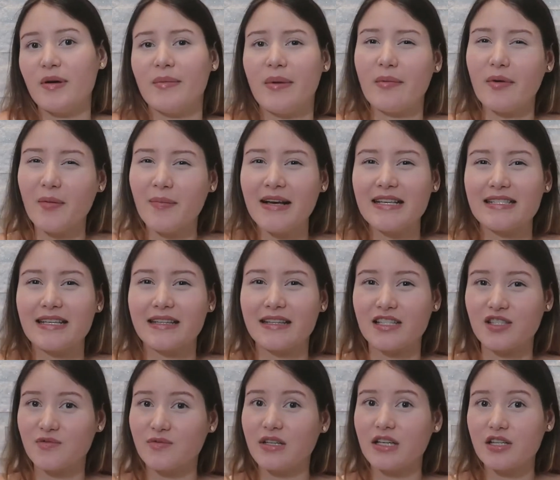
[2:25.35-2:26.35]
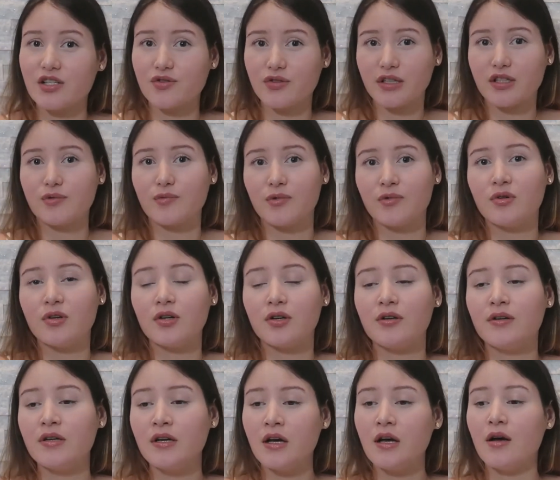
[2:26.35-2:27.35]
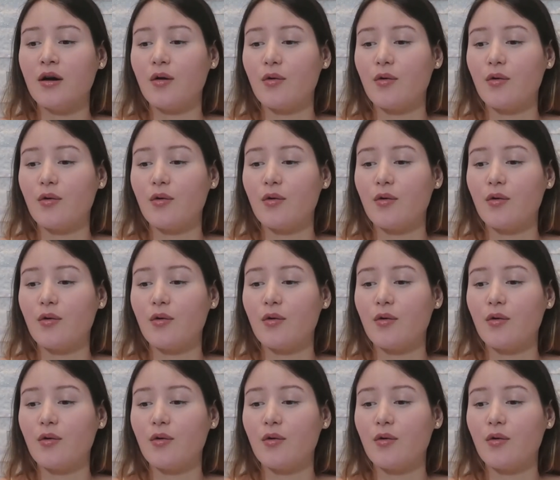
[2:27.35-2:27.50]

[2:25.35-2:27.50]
And my mom has like this really strict rule